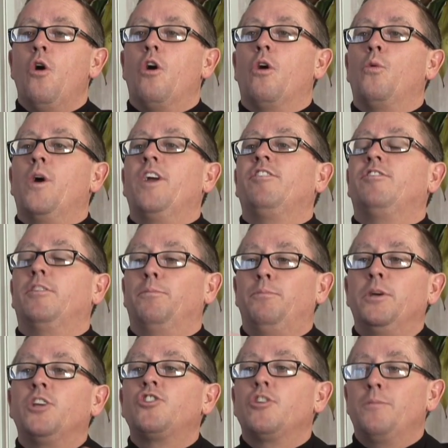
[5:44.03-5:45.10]
or ways to
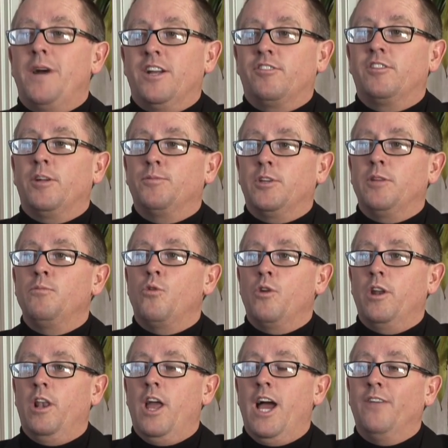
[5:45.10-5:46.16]
bitch about something
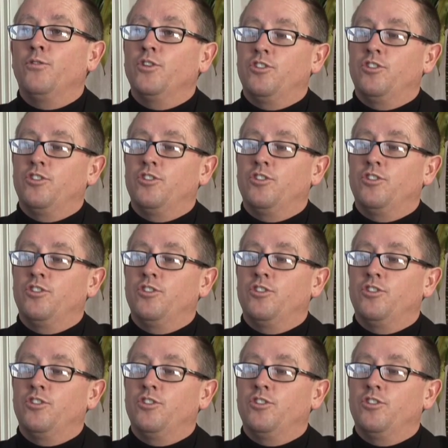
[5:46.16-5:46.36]
more in life,